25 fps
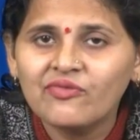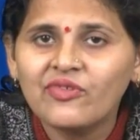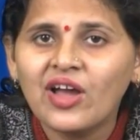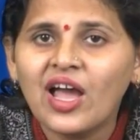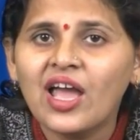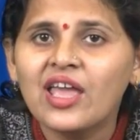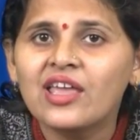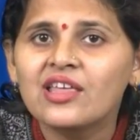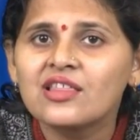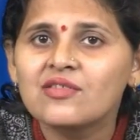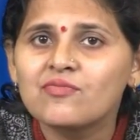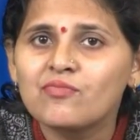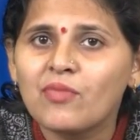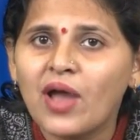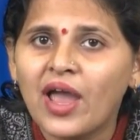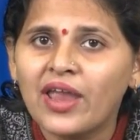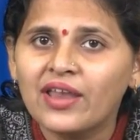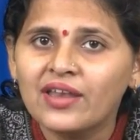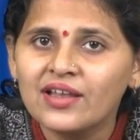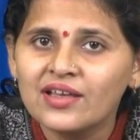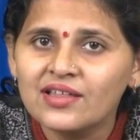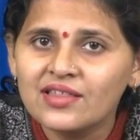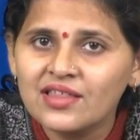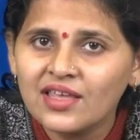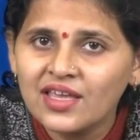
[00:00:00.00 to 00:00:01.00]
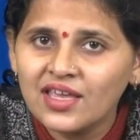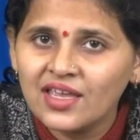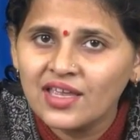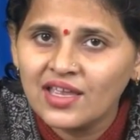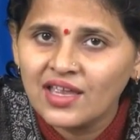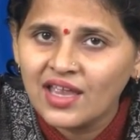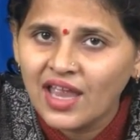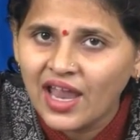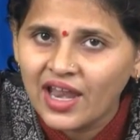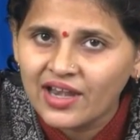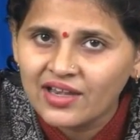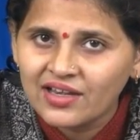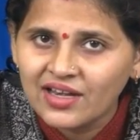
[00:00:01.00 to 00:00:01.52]
y is minus a
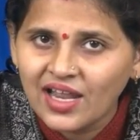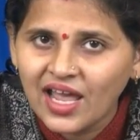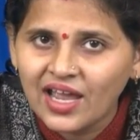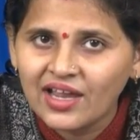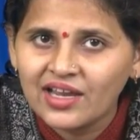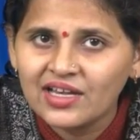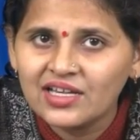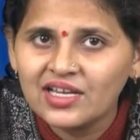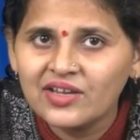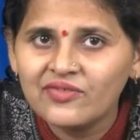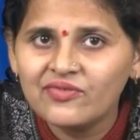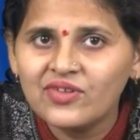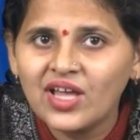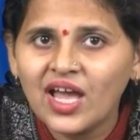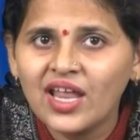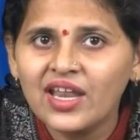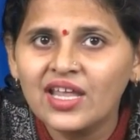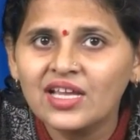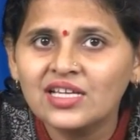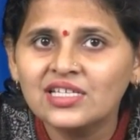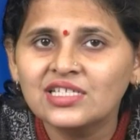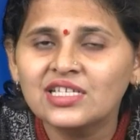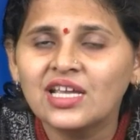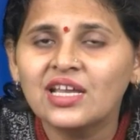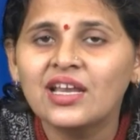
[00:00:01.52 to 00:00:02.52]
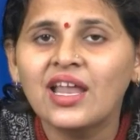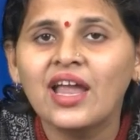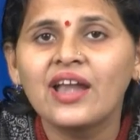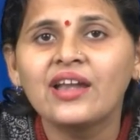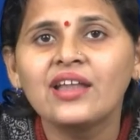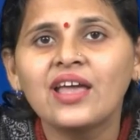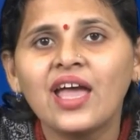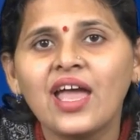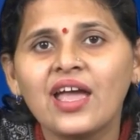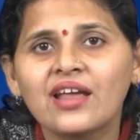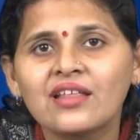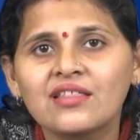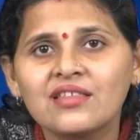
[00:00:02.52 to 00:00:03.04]
at negative direction and
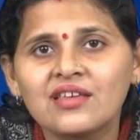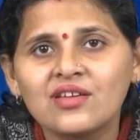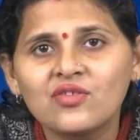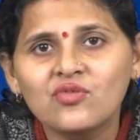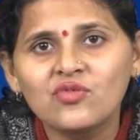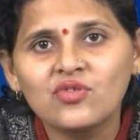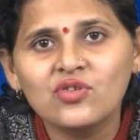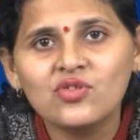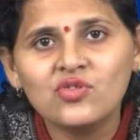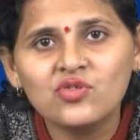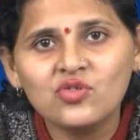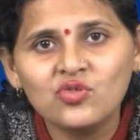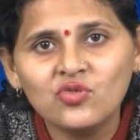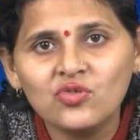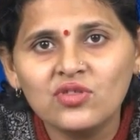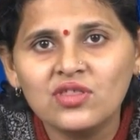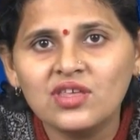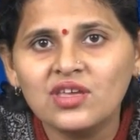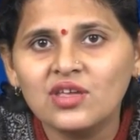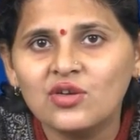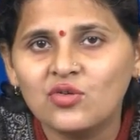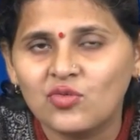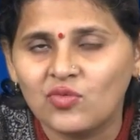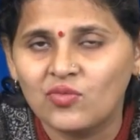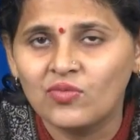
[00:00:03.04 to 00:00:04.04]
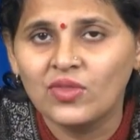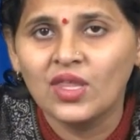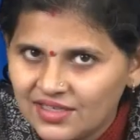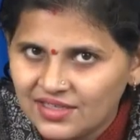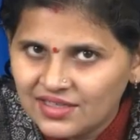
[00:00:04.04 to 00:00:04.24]
x equals to 0.